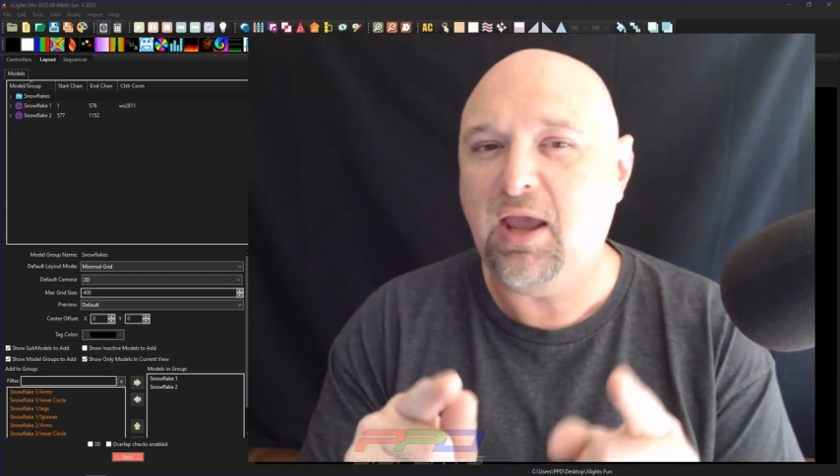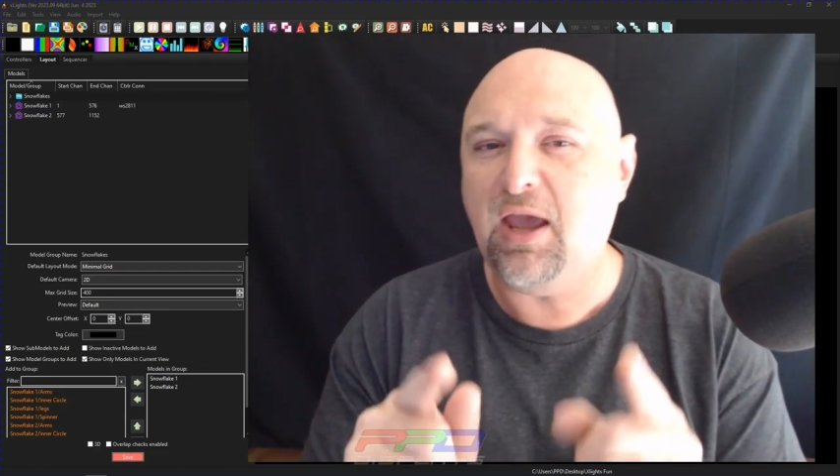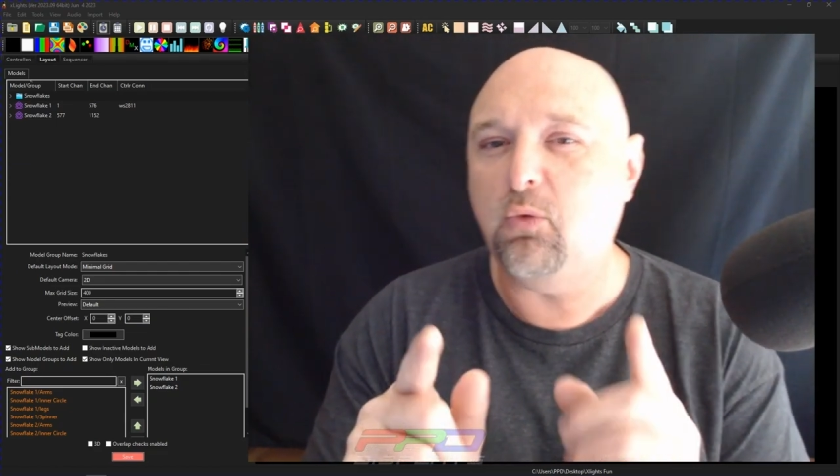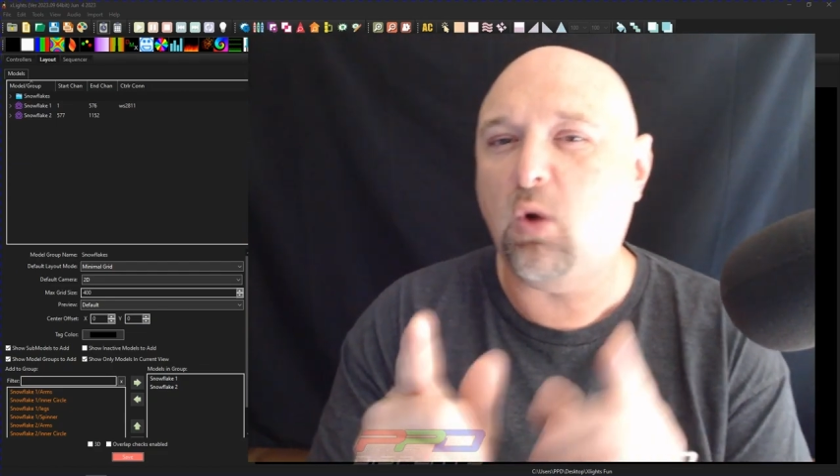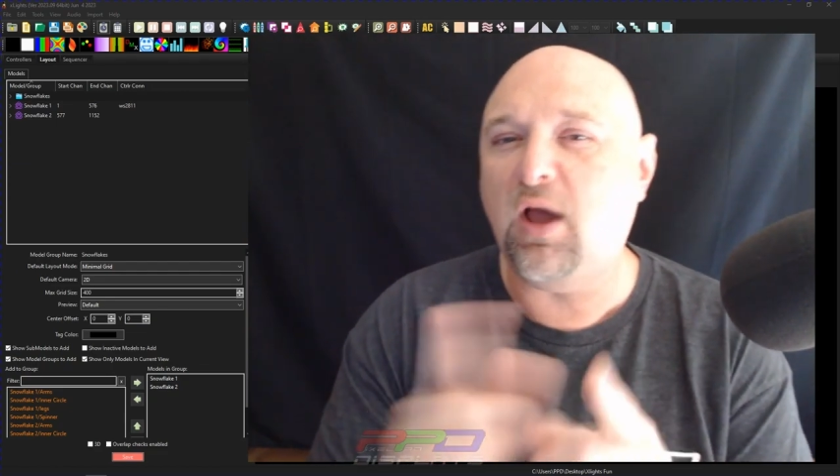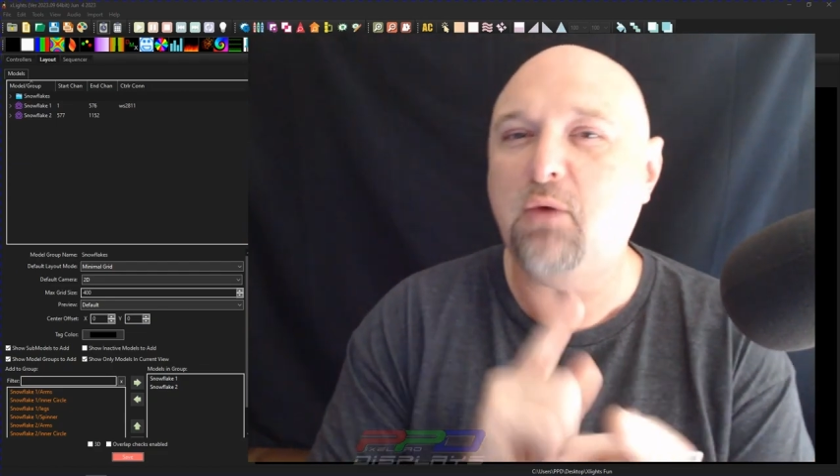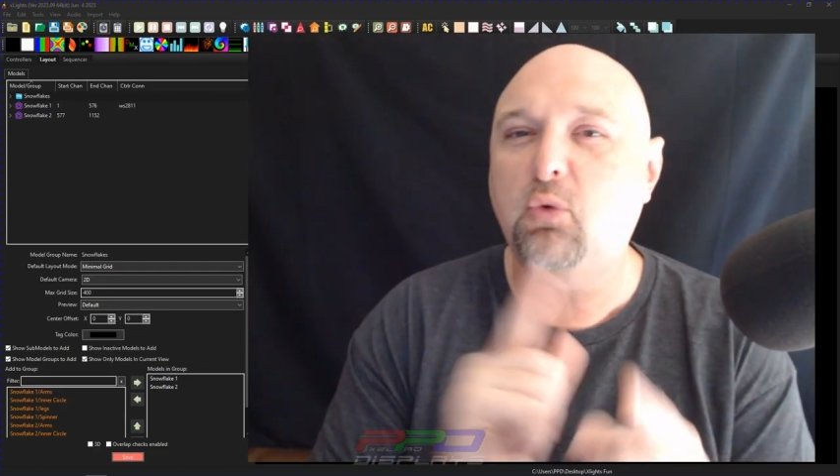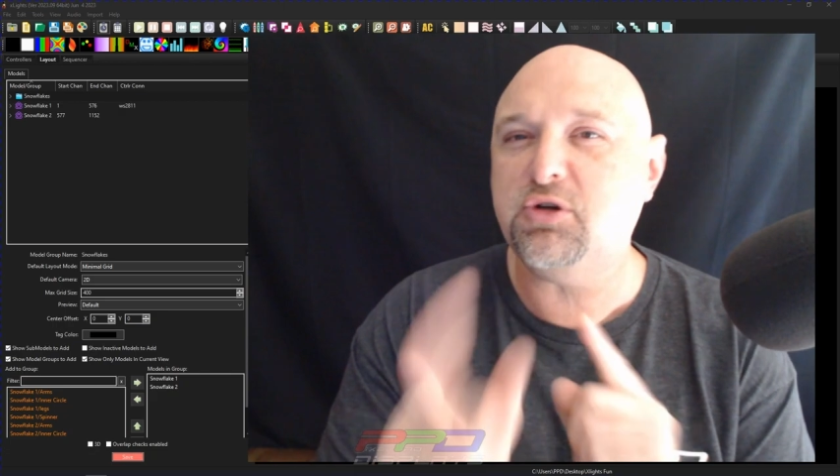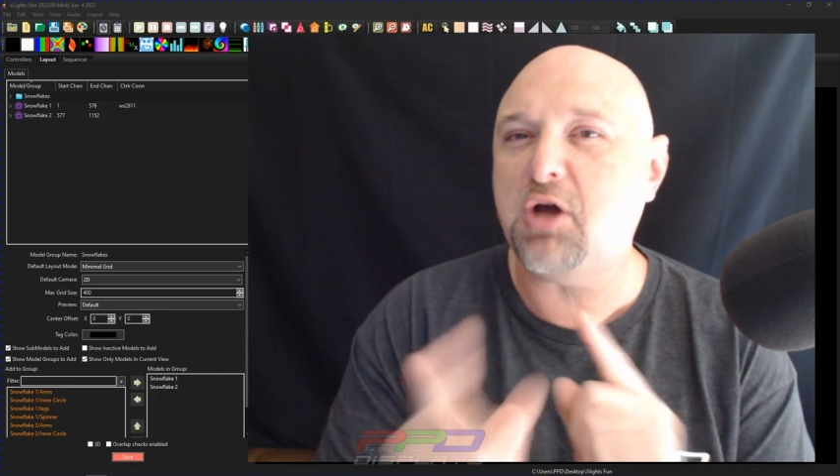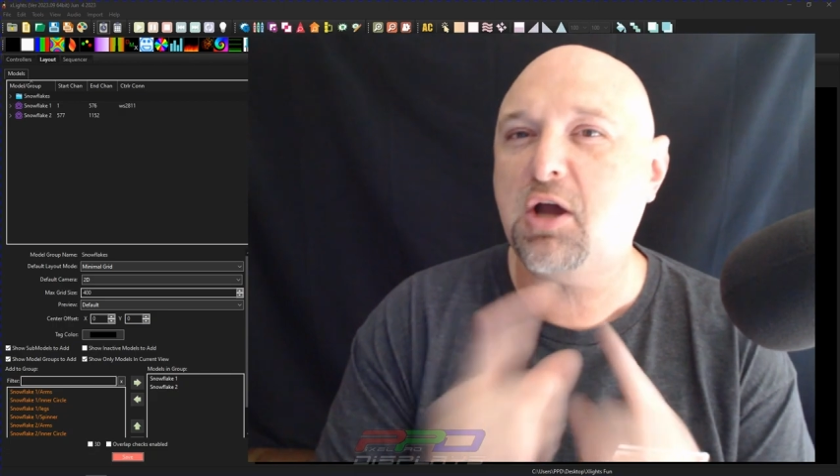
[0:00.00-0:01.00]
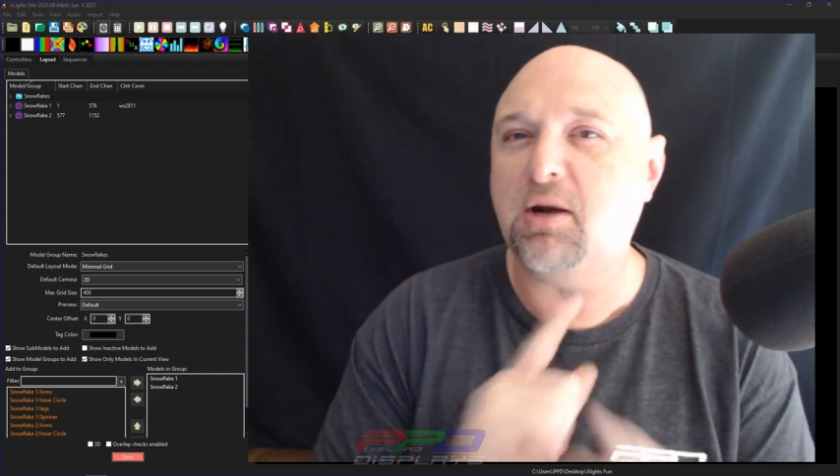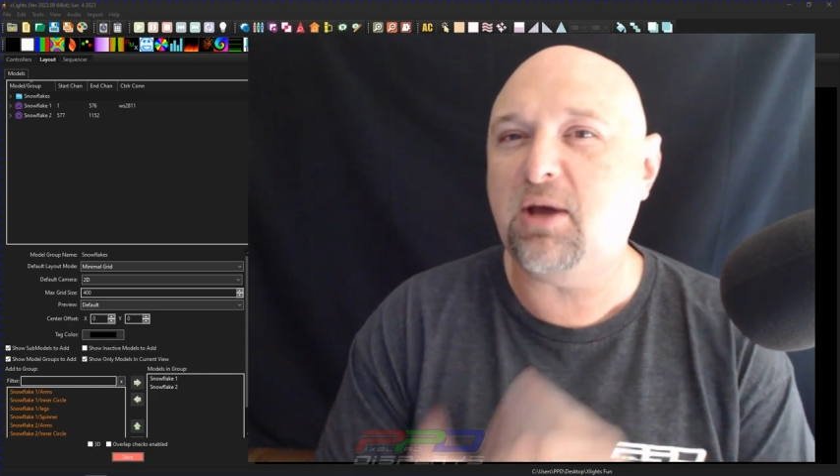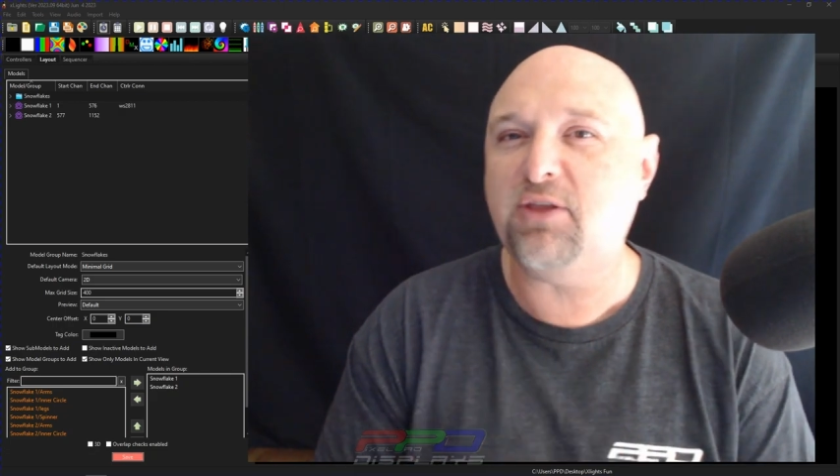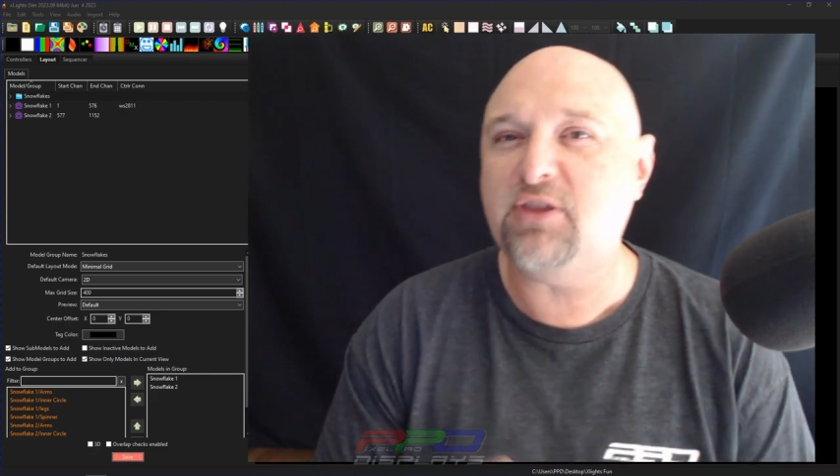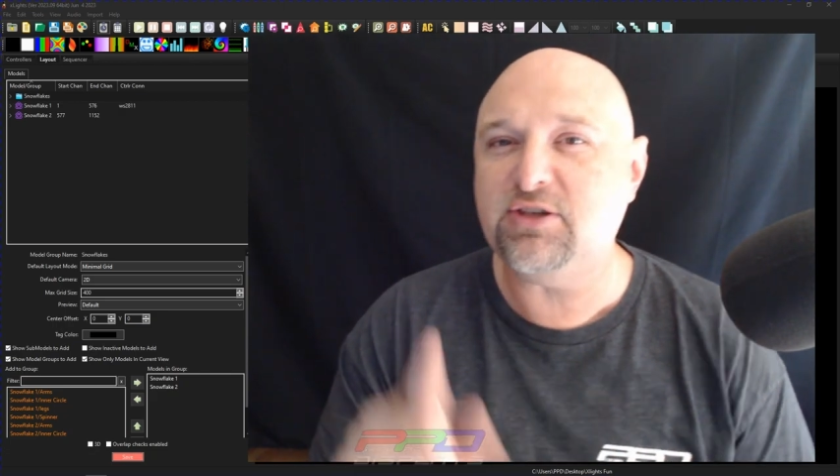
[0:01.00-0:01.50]
and why we're talking
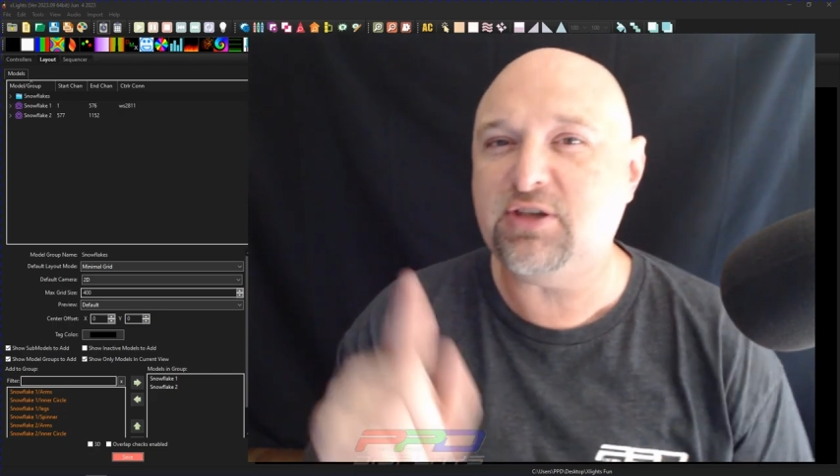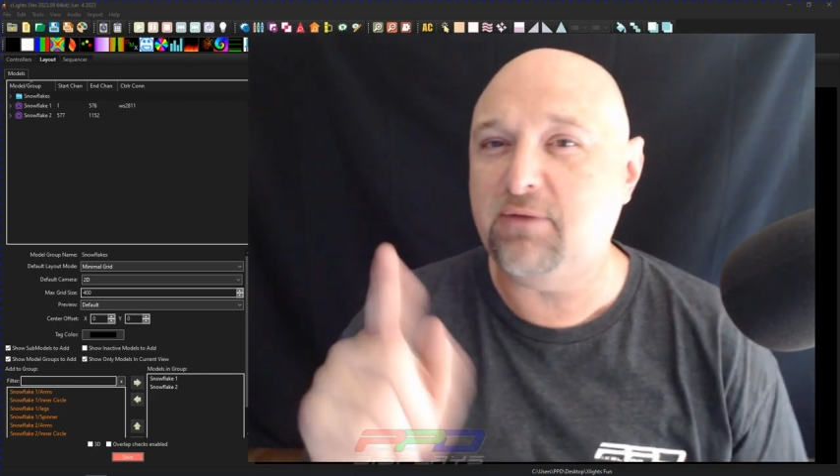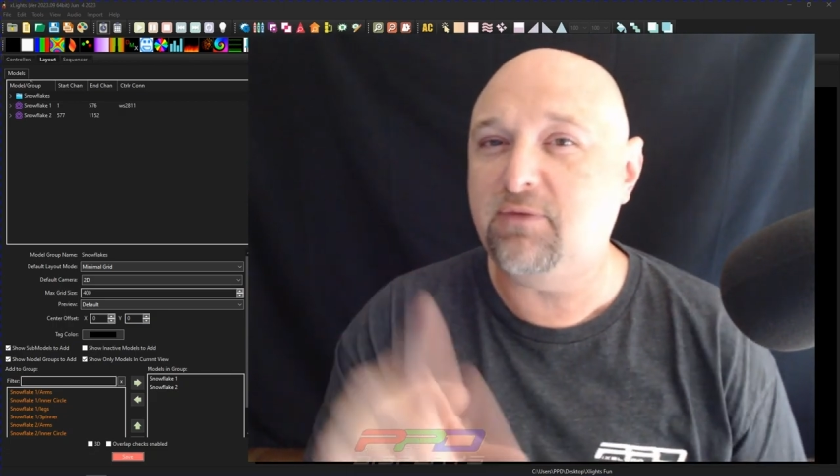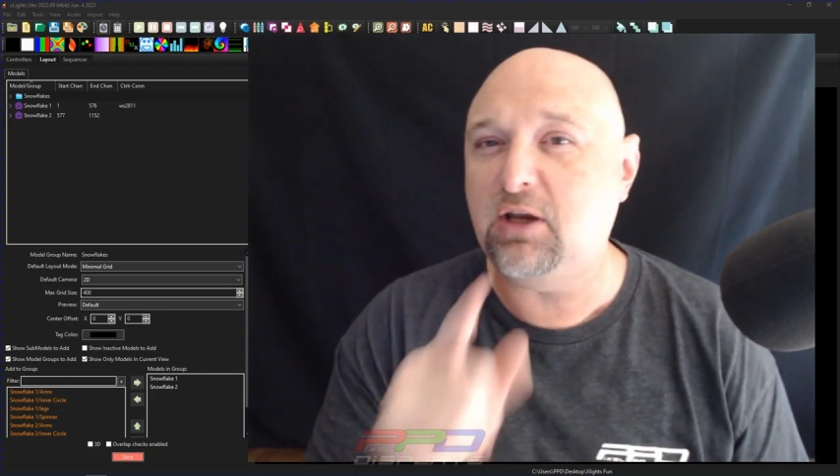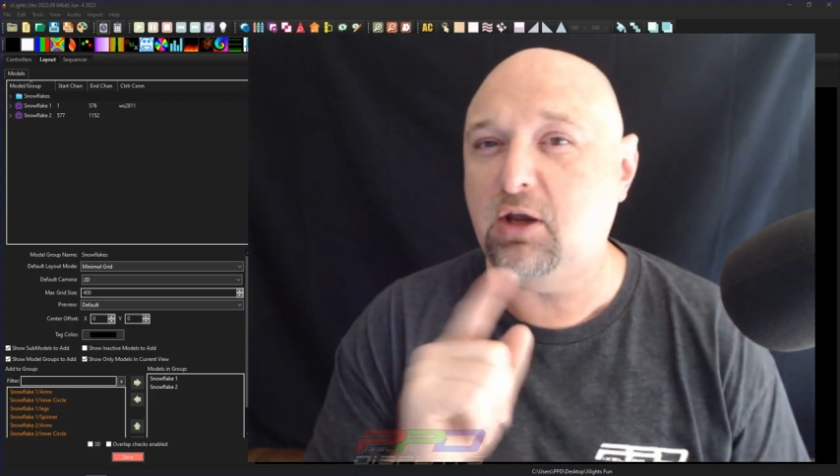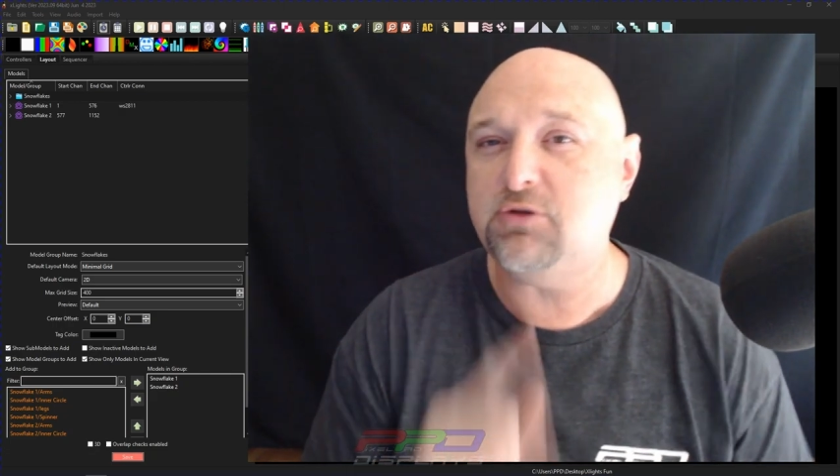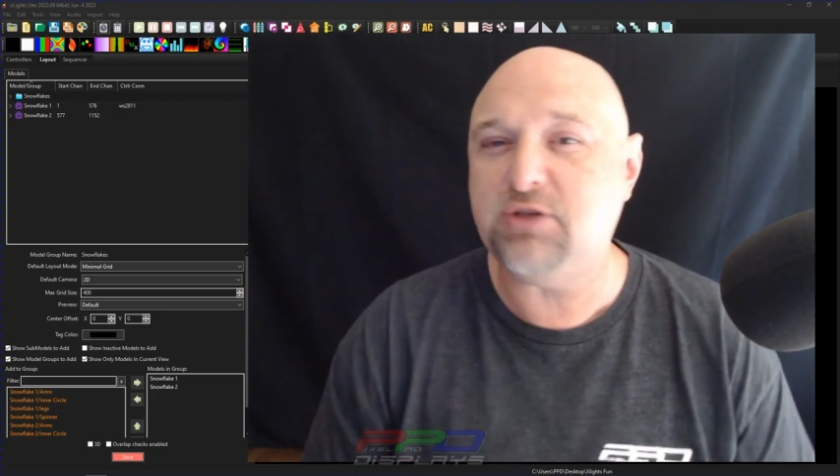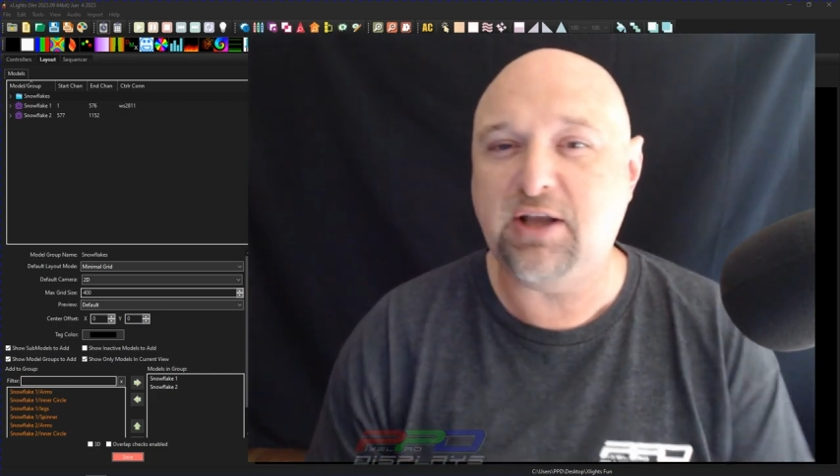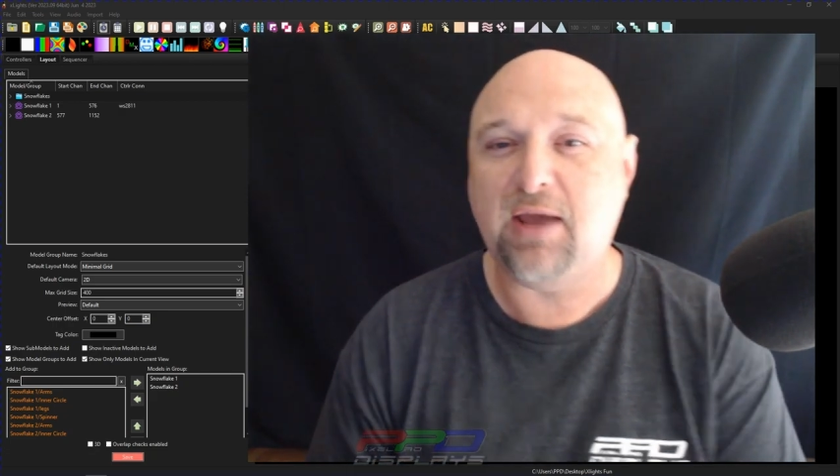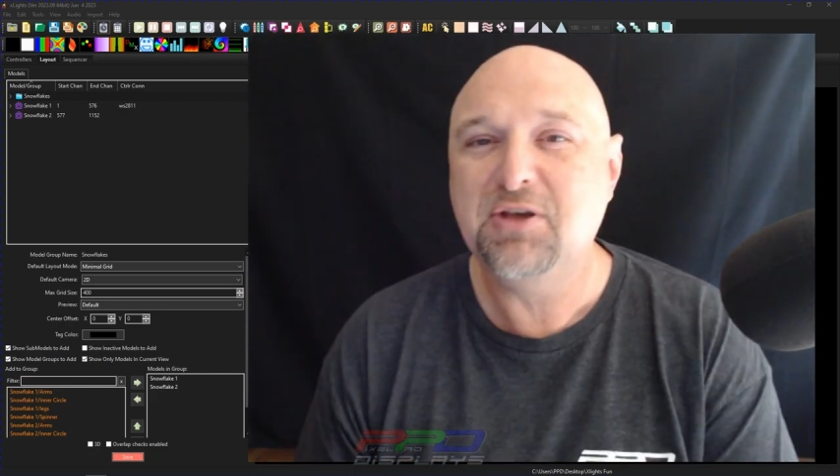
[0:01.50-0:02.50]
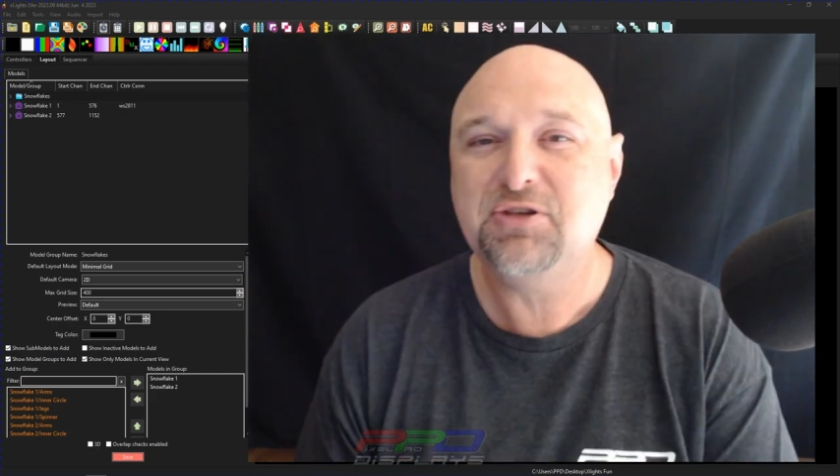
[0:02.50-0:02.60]
about this in a video today.